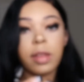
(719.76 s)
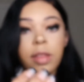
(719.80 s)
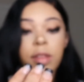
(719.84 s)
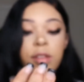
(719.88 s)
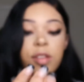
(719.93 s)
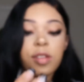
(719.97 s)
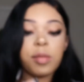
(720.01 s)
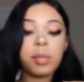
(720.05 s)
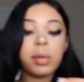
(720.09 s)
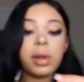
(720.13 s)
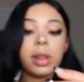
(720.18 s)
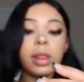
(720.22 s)

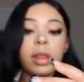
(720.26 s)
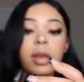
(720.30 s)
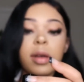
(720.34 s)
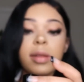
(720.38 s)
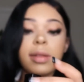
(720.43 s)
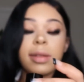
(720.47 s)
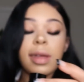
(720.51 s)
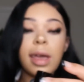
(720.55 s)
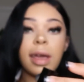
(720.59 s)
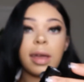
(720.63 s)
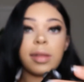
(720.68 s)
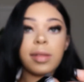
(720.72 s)
And this is what it
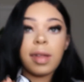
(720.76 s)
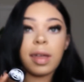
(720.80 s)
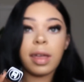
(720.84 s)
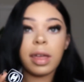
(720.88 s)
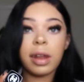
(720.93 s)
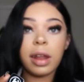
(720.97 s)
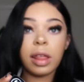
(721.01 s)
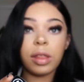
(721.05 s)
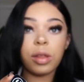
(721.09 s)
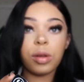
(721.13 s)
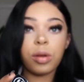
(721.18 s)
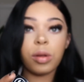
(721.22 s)
looks like. It's
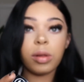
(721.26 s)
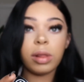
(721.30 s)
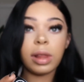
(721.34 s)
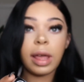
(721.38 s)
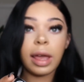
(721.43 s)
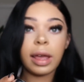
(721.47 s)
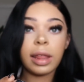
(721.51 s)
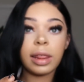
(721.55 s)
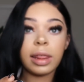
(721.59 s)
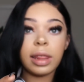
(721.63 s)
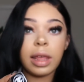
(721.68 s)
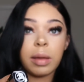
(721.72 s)
like in a little
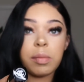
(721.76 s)
like